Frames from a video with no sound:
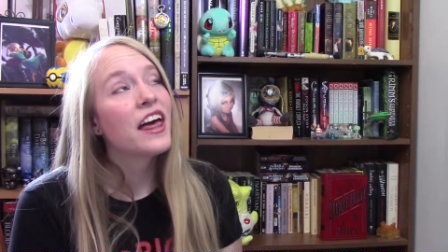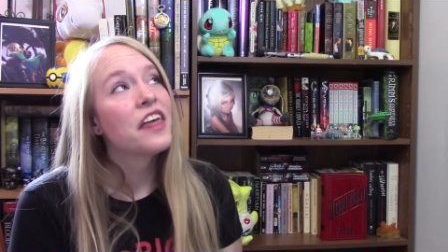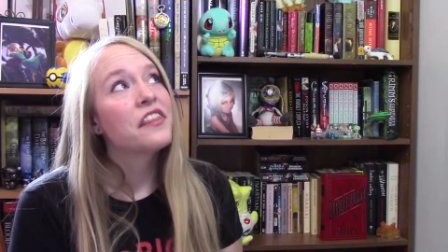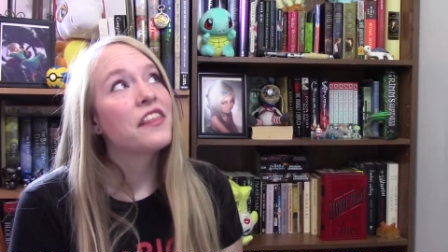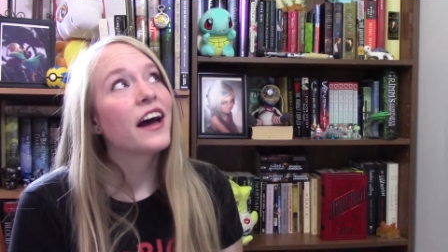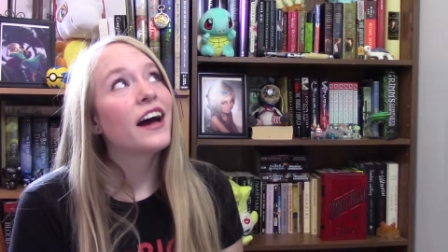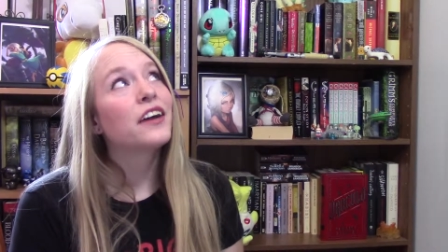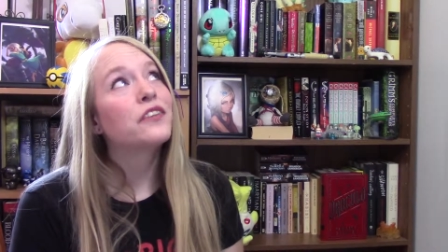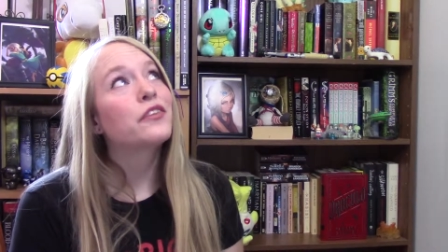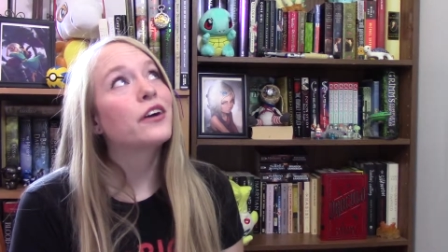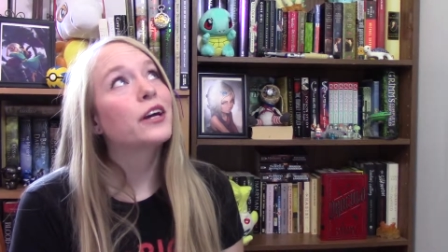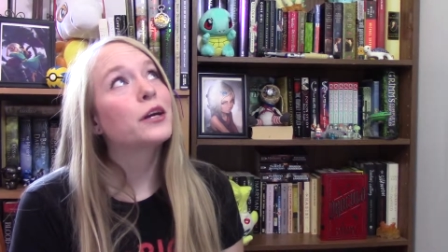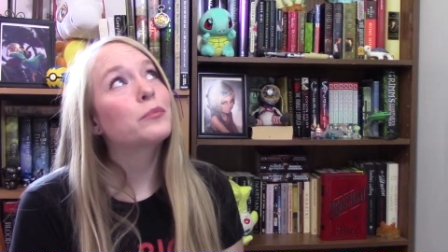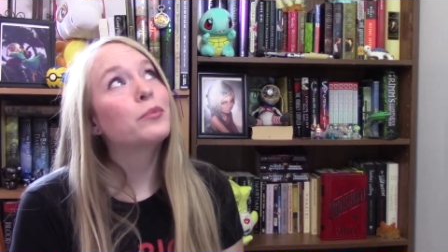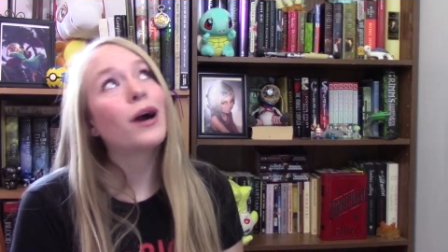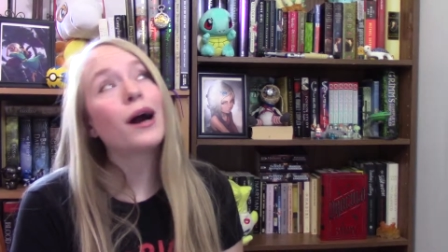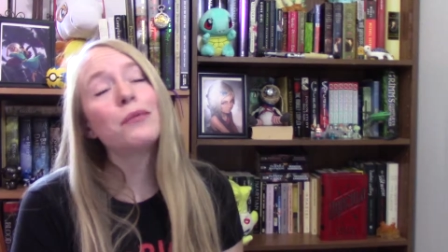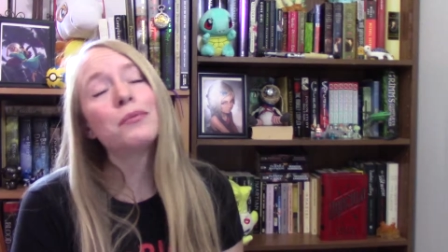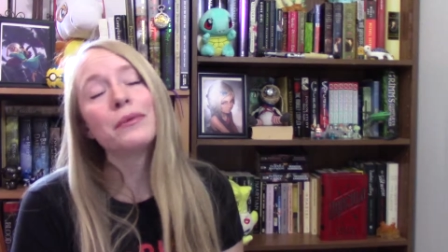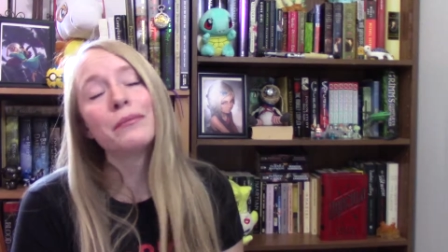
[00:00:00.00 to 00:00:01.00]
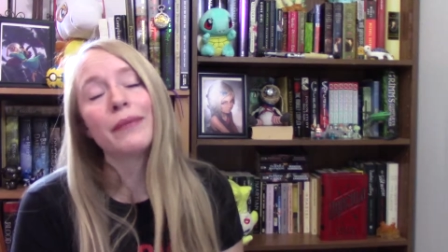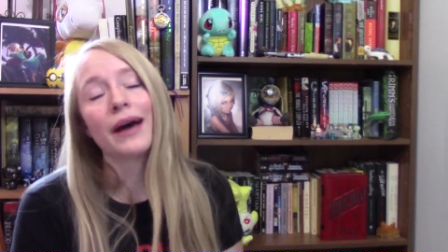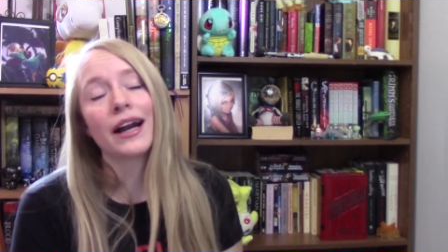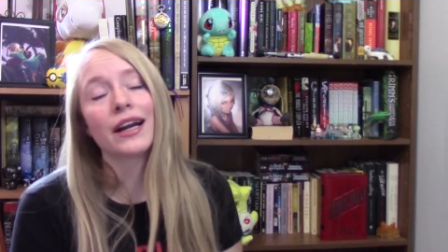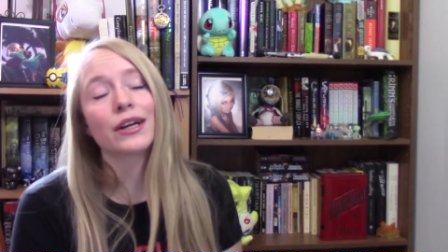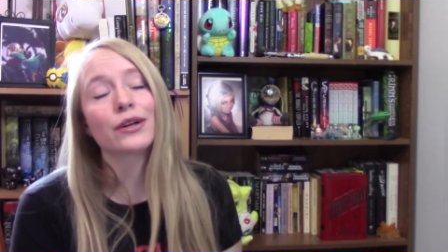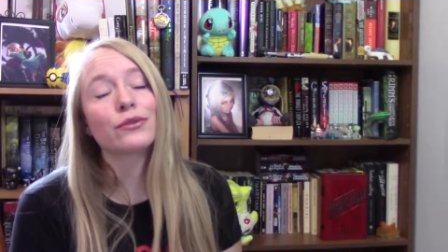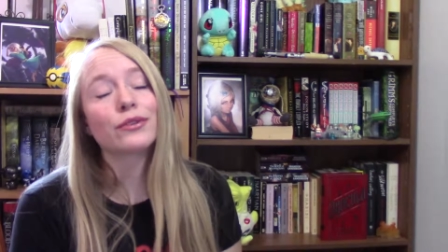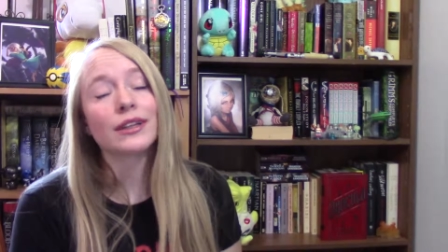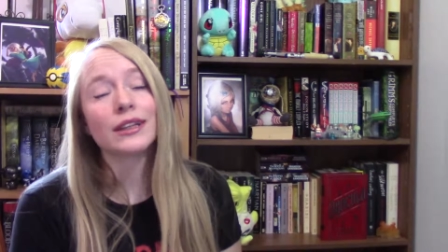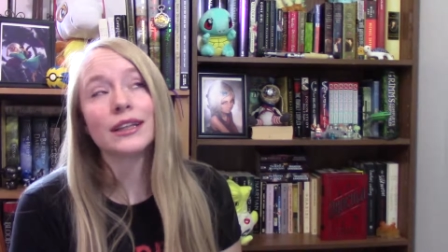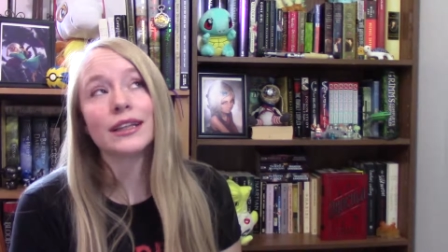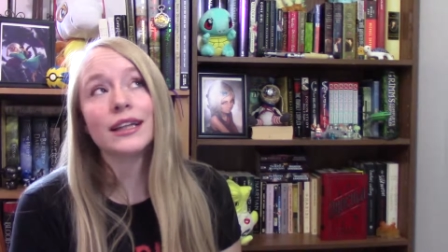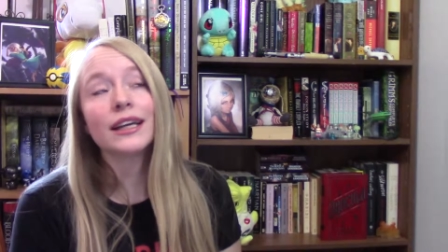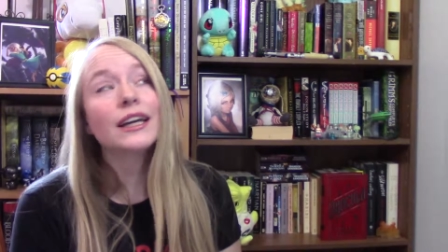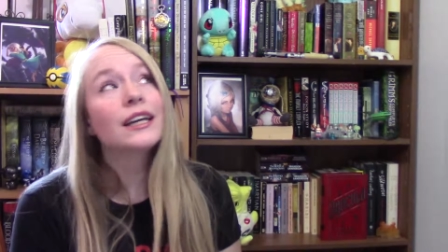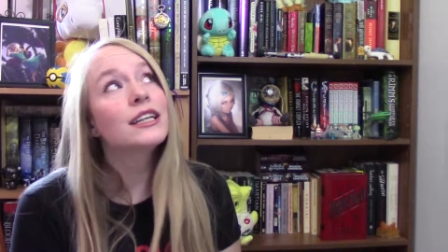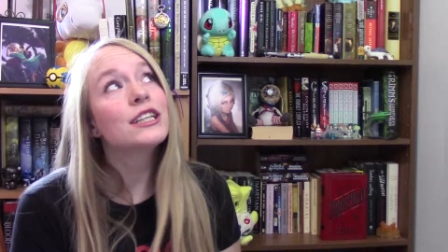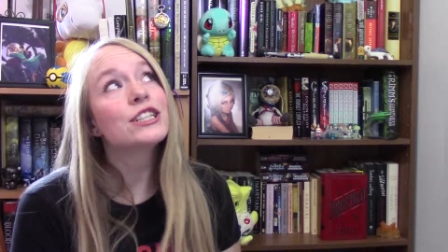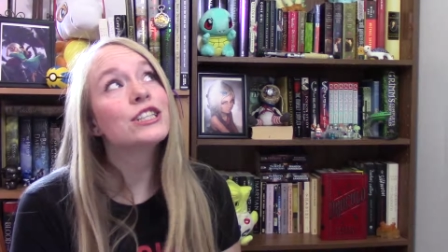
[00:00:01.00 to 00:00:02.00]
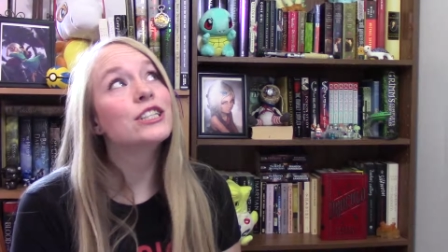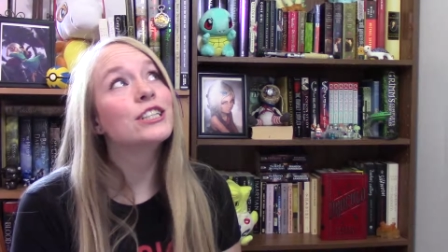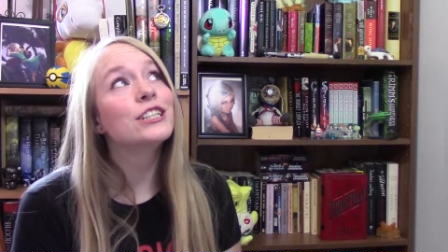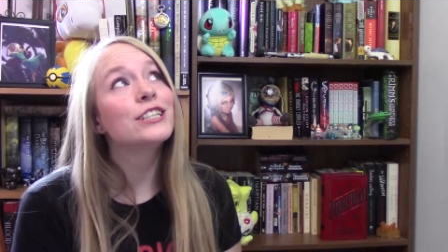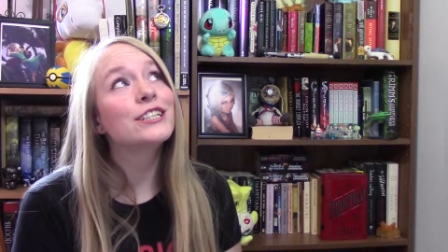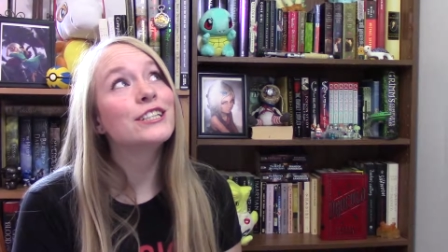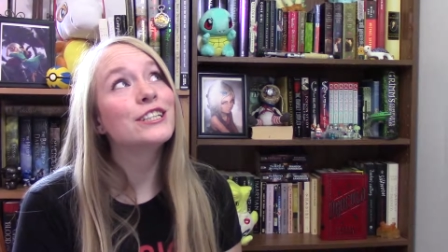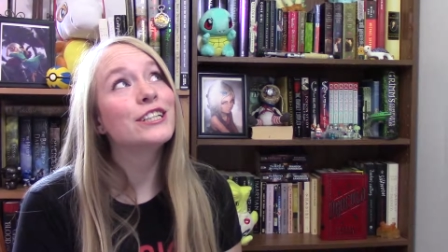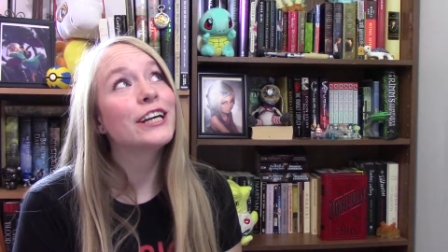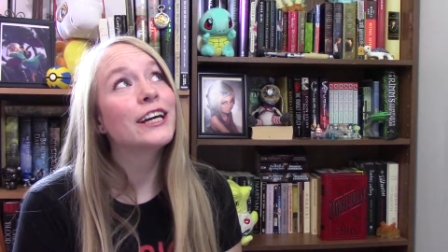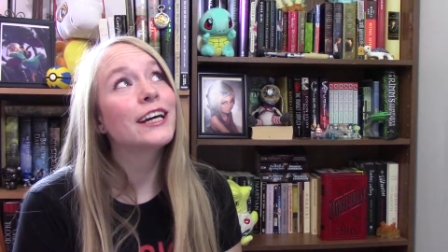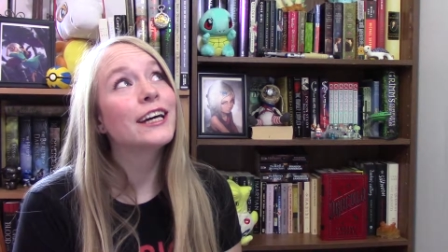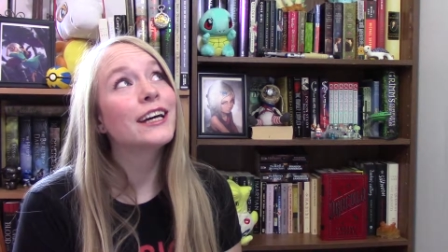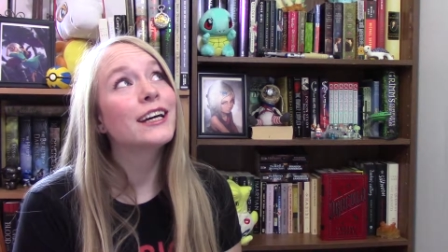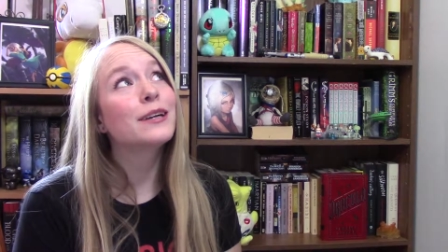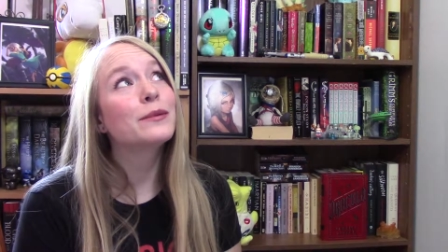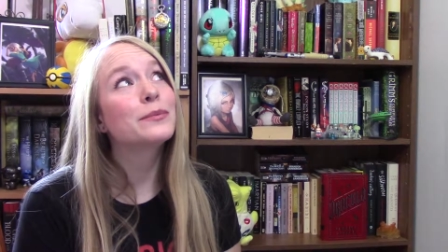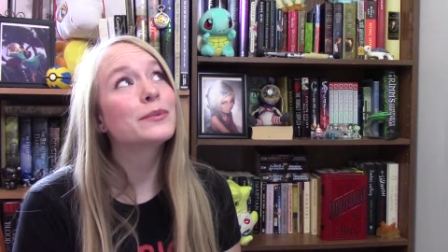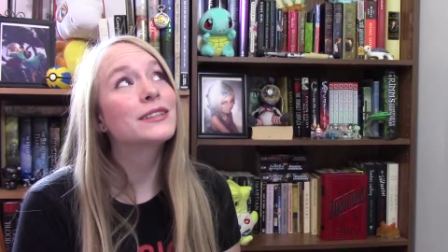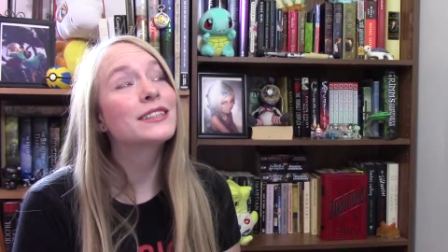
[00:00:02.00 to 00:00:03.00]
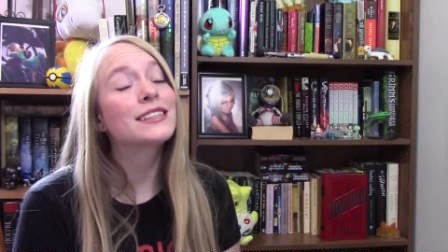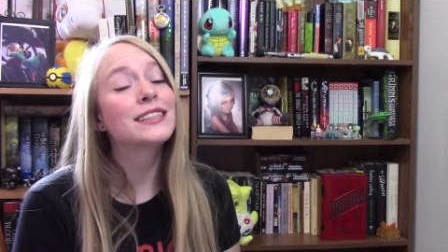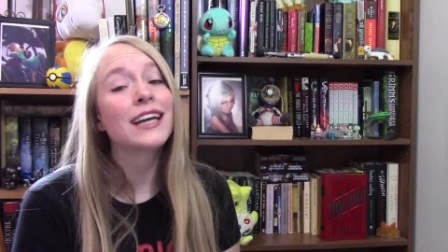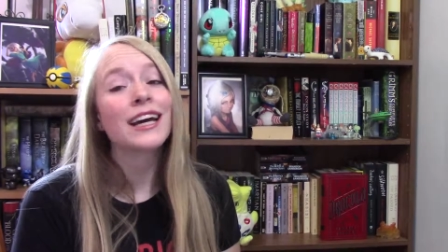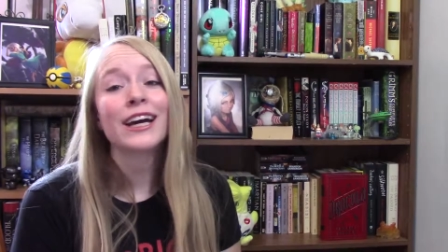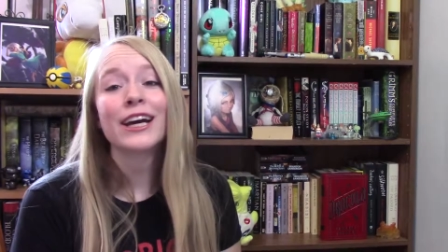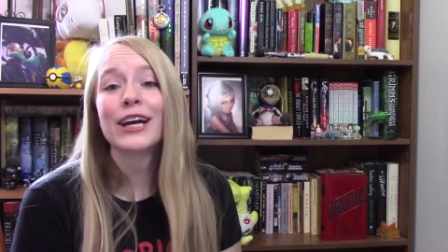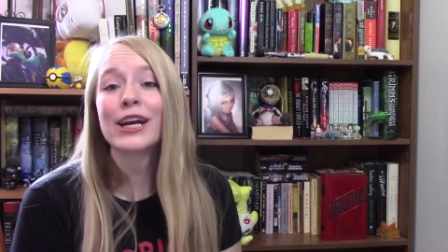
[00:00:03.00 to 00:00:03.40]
that had very problematic relationships.